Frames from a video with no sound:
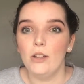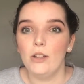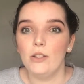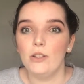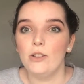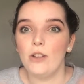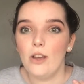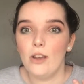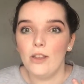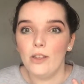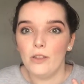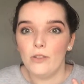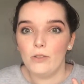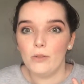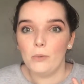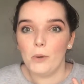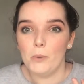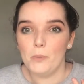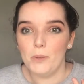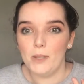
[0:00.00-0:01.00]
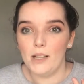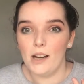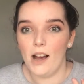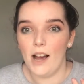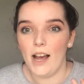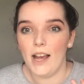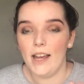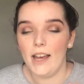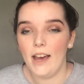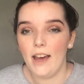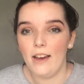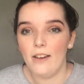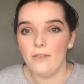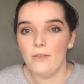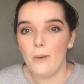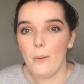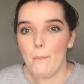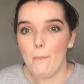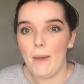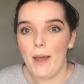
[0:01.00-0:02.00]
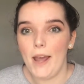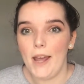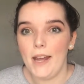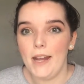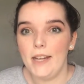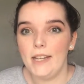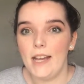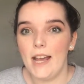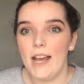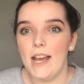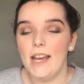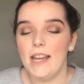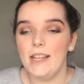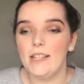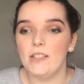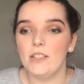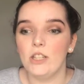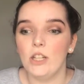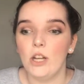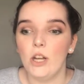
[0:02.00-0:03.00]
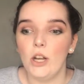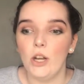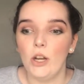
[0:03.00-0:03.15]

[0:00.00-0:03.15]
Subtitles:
certain swaps that I have made, and